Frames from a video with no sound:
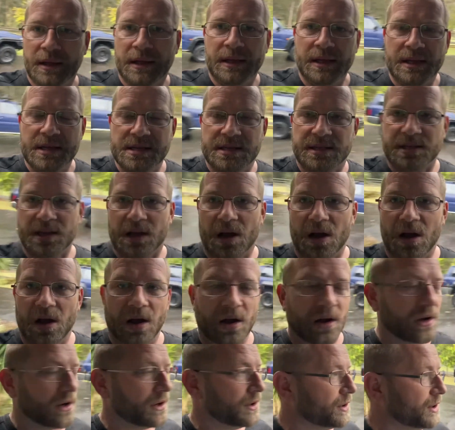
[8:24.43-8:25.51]

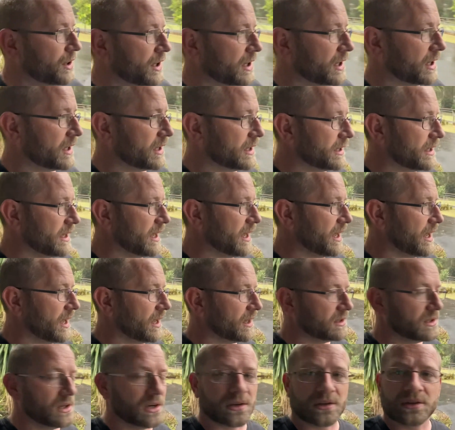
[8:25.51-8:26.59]
So
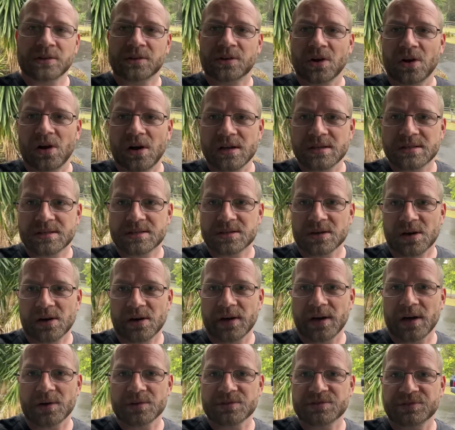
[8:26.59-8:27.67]
yeah, look guys,
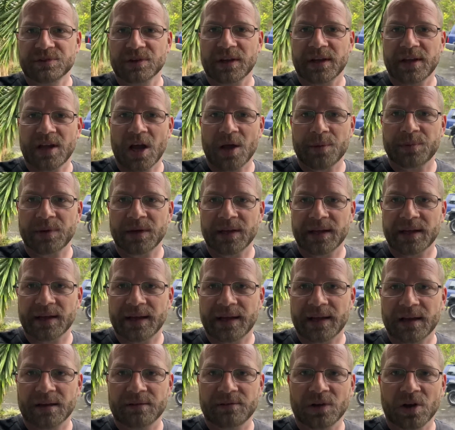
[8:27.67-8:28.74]
sorry, I was really hoping to get a
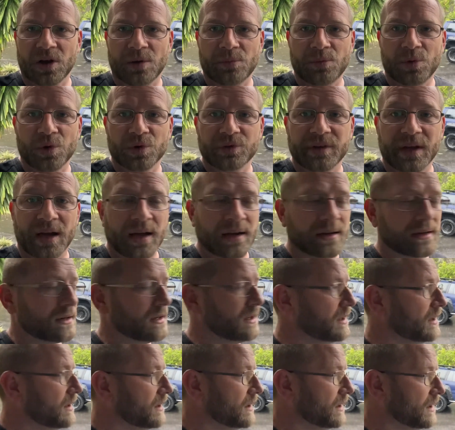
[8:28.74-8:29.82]
hell of a lot more done
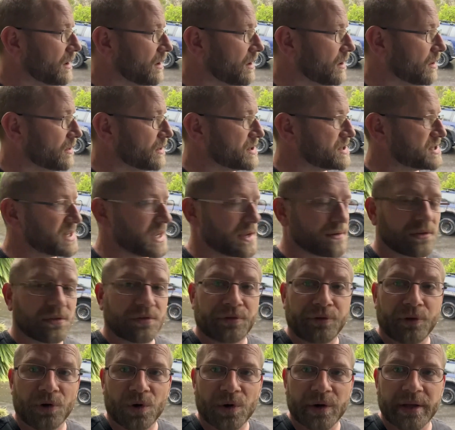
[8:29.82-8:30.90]
on the
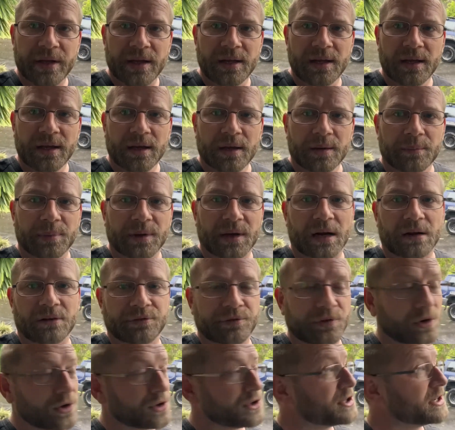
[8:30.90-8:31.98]
740, but
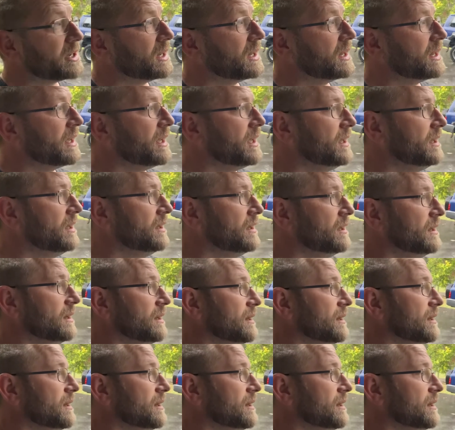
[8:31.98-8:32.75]
unfortunately